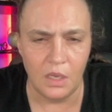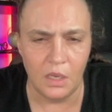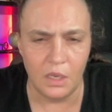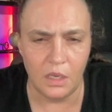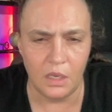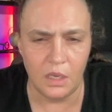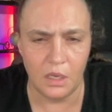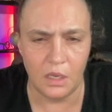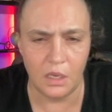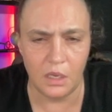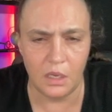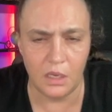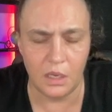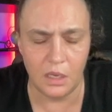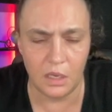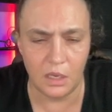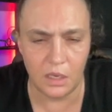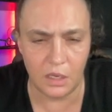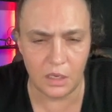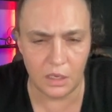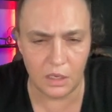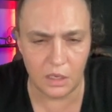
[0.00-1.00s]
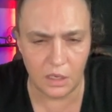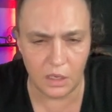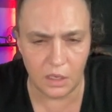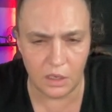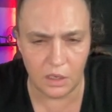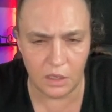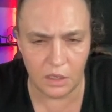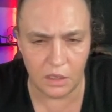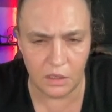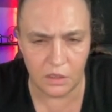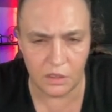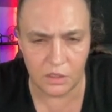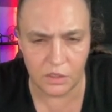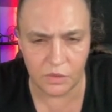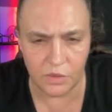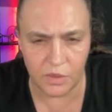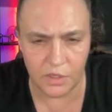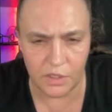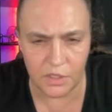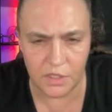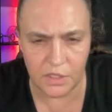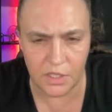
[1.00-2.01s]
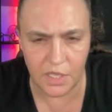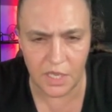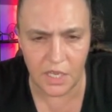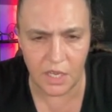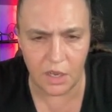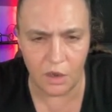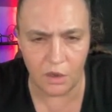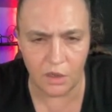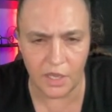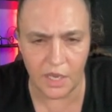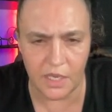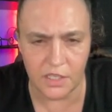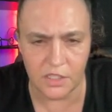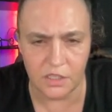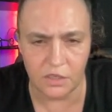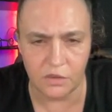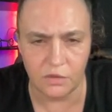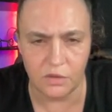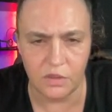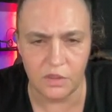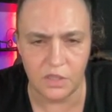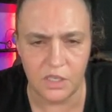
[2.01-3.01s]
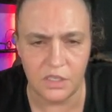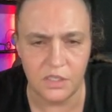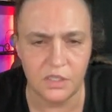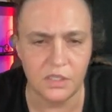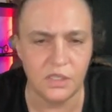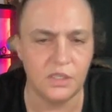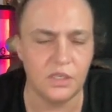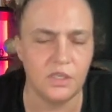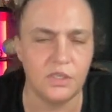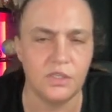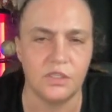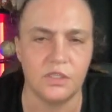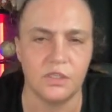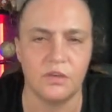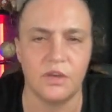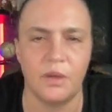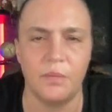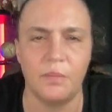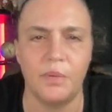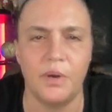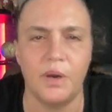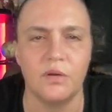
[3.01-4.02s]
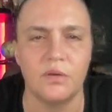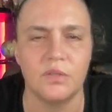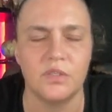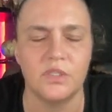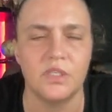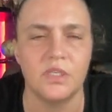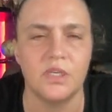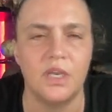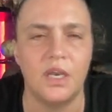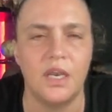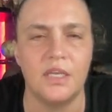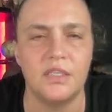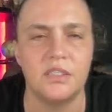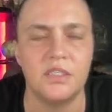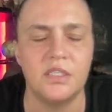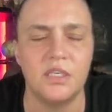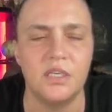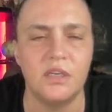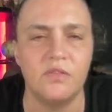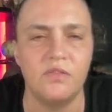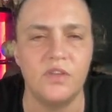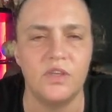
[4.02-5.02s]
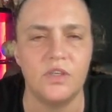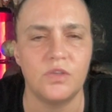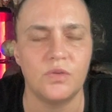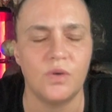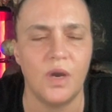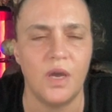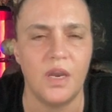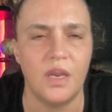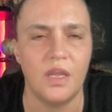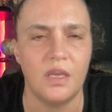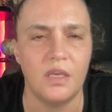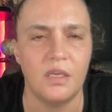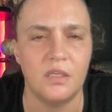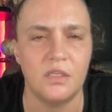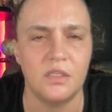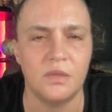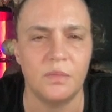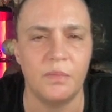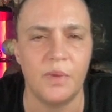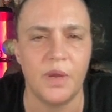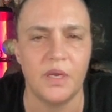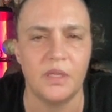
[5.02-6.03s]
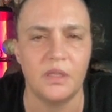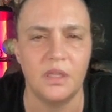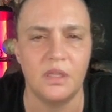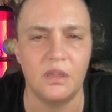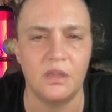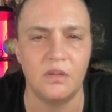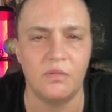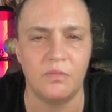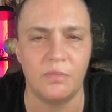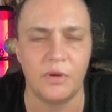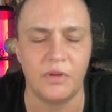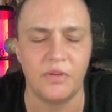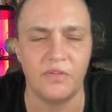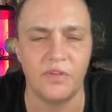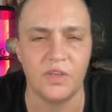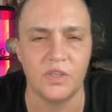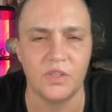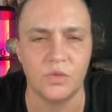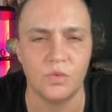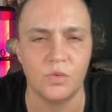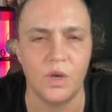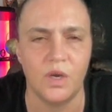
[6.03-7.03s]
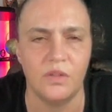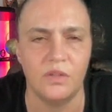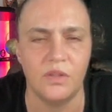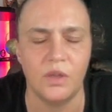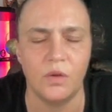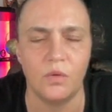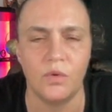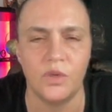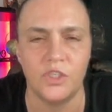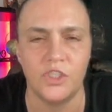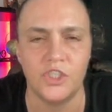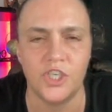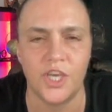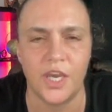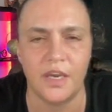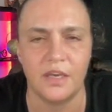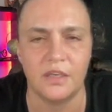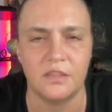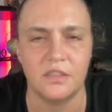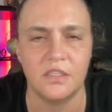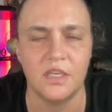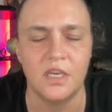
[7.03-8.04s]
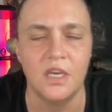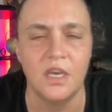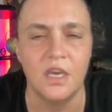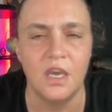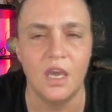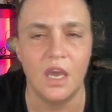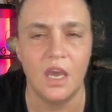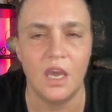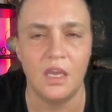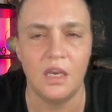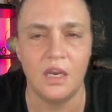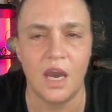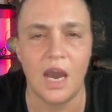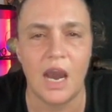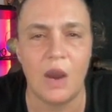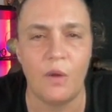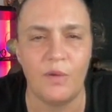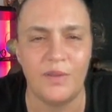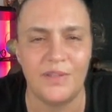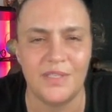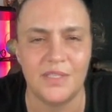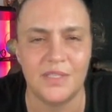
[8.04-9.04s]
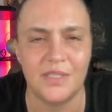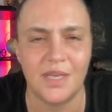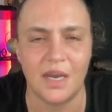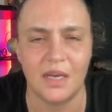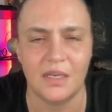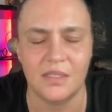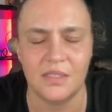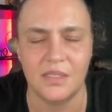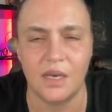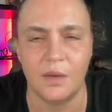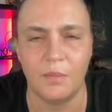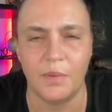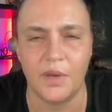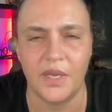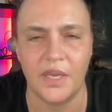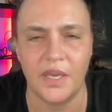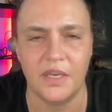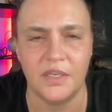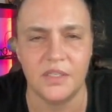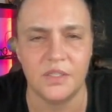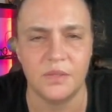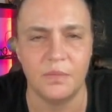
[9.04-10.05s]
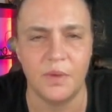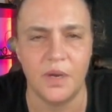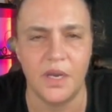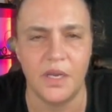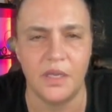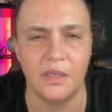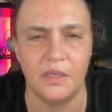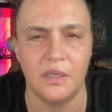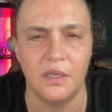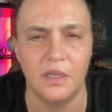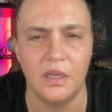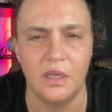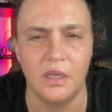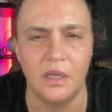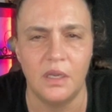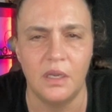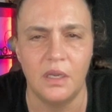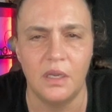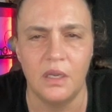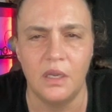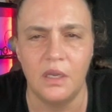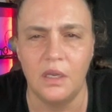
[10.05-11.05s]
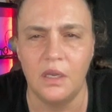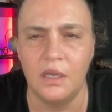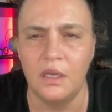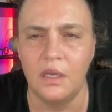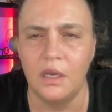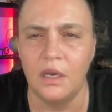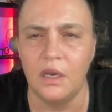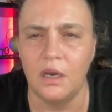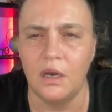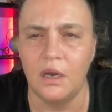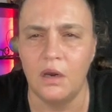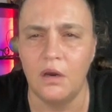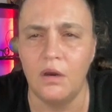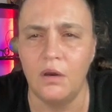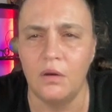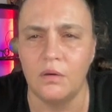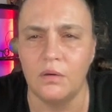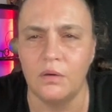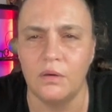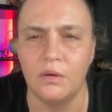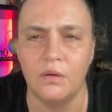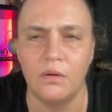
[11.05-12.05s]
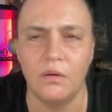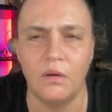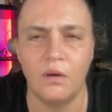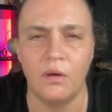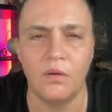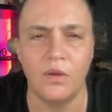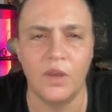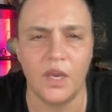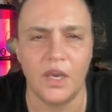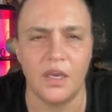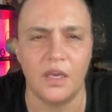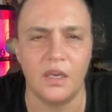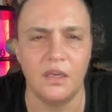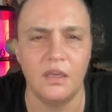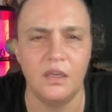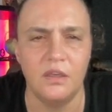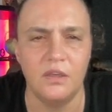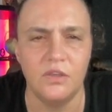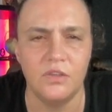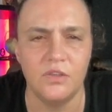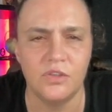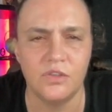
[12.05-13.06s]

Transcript: And this one is saying, okay, so this is an Instagram post. Let's see if this one is better than the previous one that we checked and how it stacks up against mine. Oh, okay.